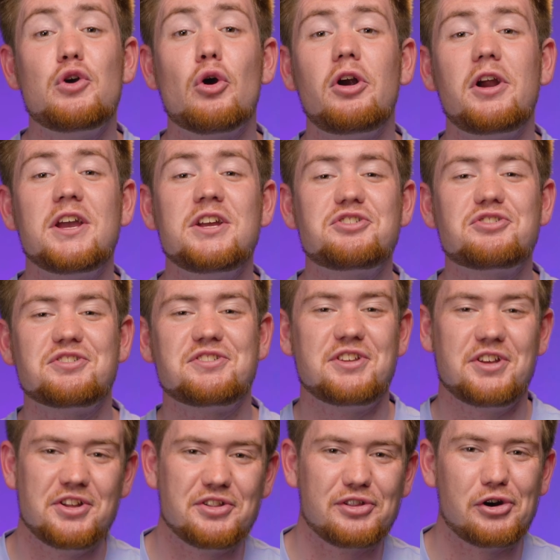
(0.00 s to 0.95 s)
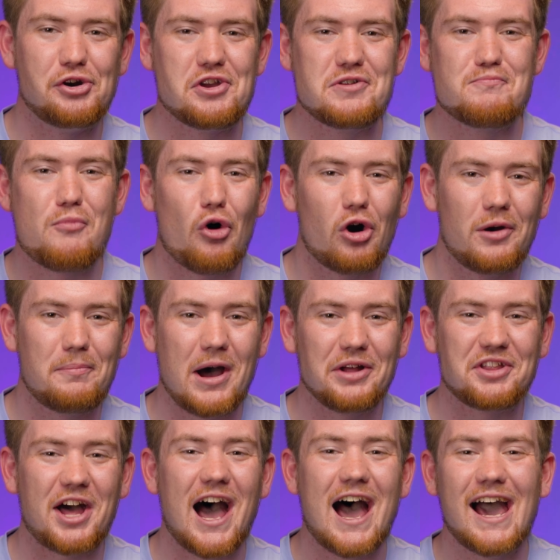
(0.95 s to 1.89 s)
you're interested in learning more
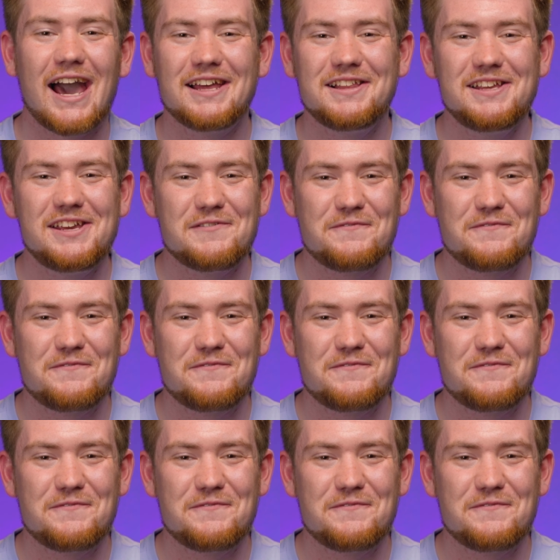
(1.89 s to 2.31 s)
about the highly